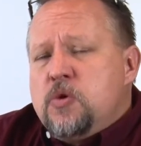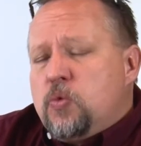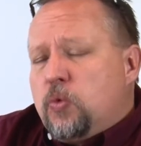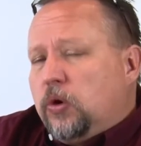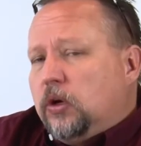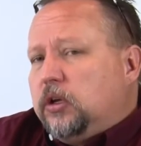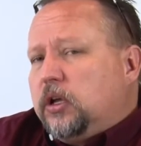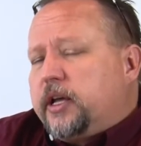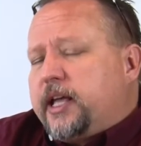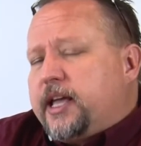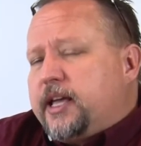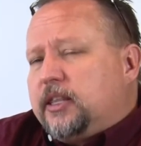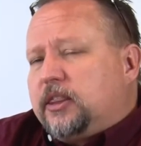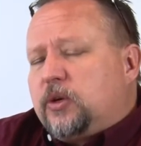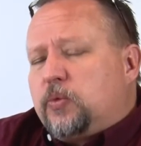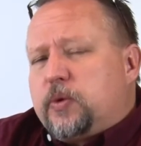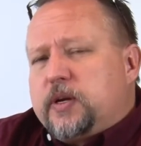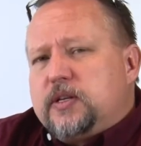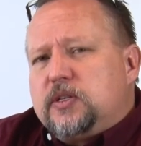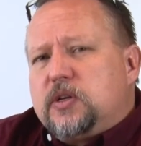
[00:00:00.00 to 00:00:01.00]
We're looking at
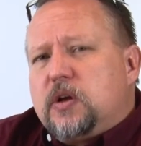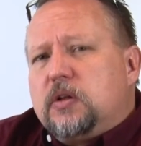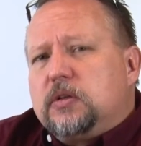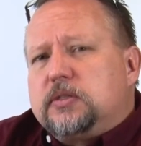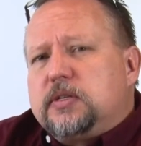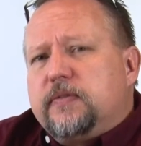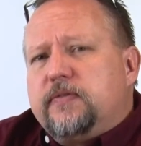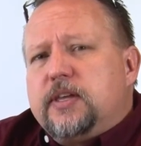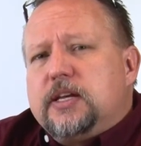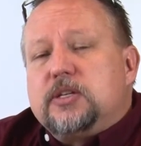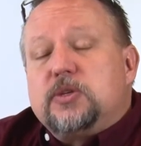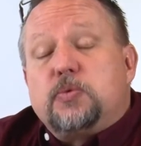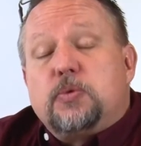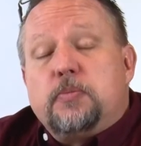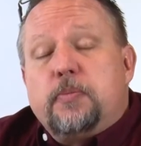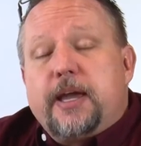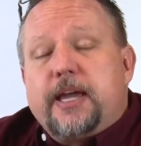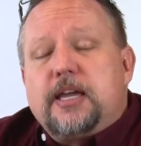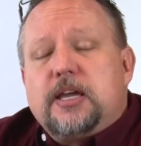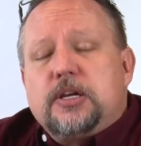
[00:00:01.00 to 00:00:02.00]
the results of this.
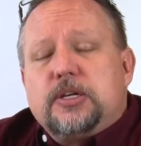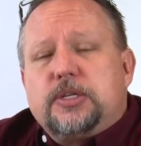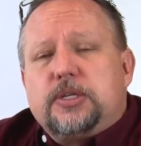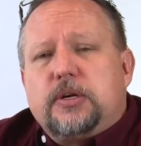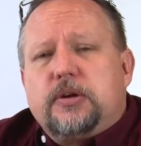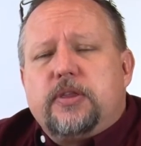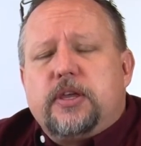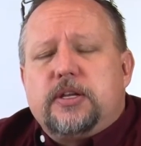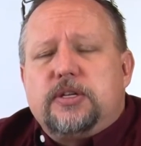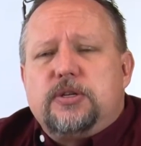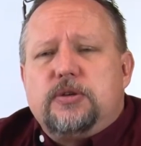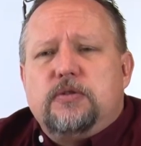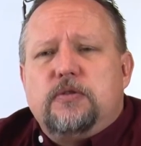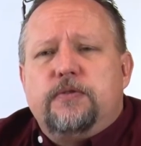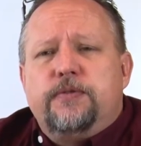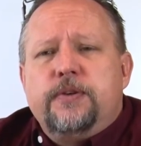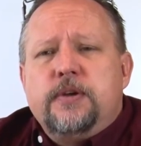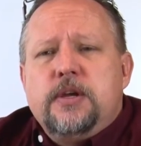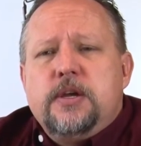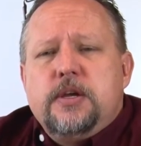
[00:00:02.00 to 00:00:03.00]
We're making sure that
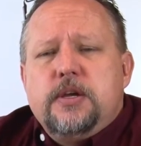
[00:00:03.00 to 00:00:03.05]
you've